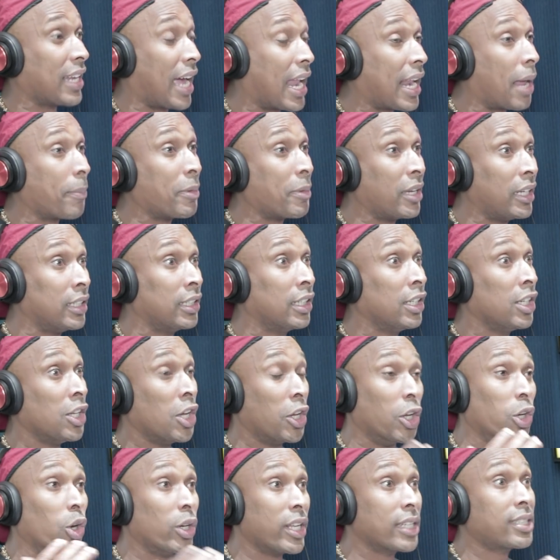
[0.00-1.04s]
And I mean,
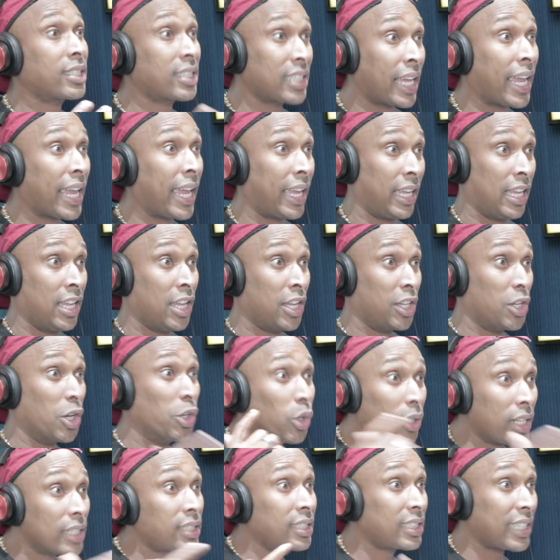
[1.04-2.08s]
you know they say,
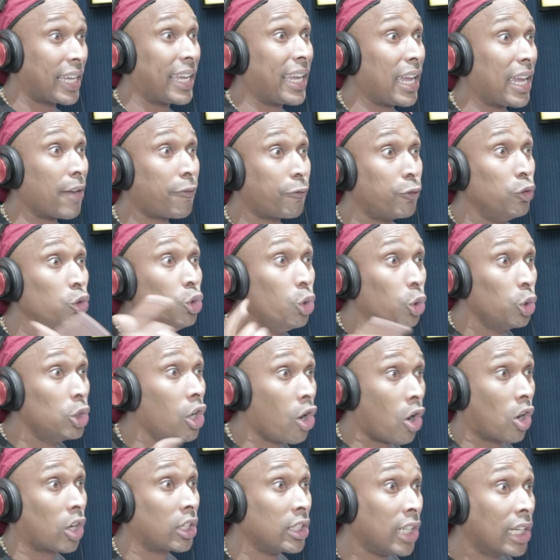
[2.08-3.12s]
if New
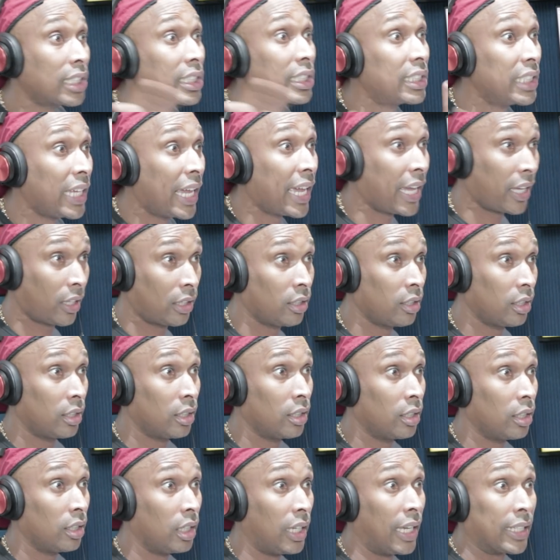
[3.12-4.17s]
York not there,
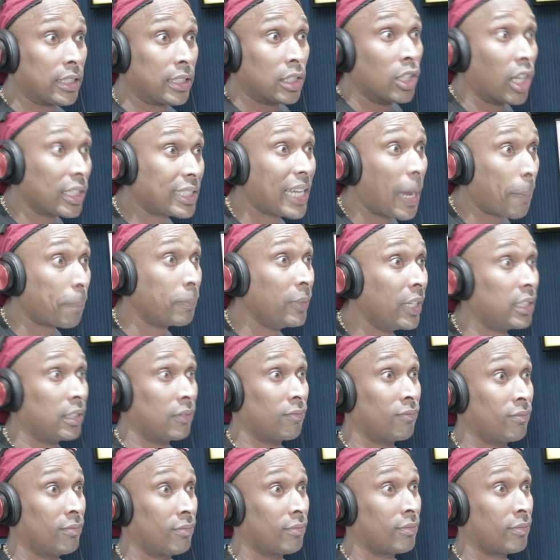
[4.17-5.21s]
it not happening.